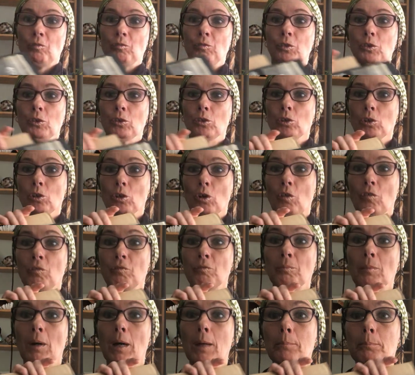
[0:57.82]
full
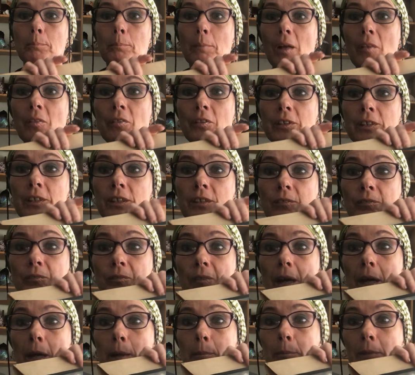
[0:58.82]
of my mother's
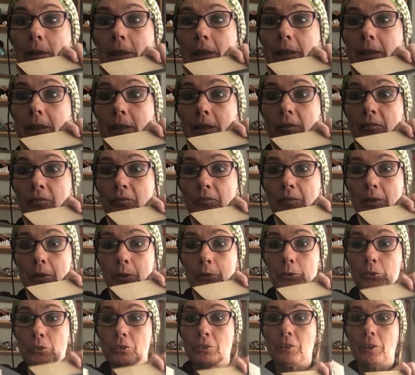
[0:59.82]
family
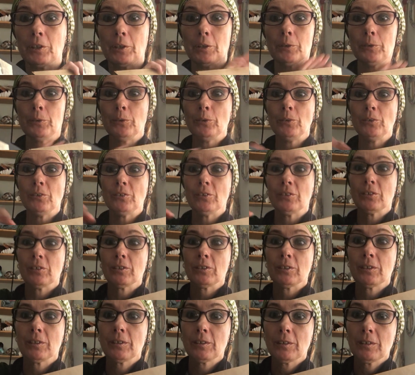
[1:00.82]
photos.
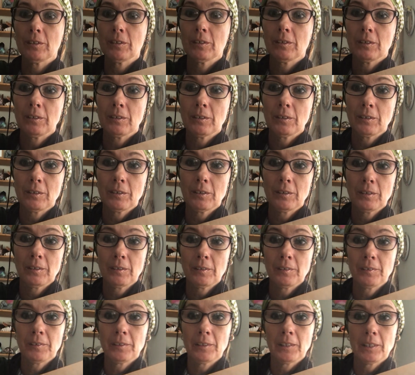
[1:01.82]

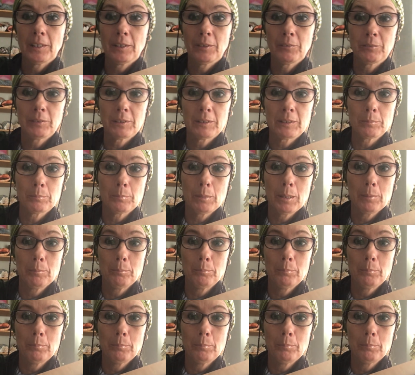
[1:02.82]
There is my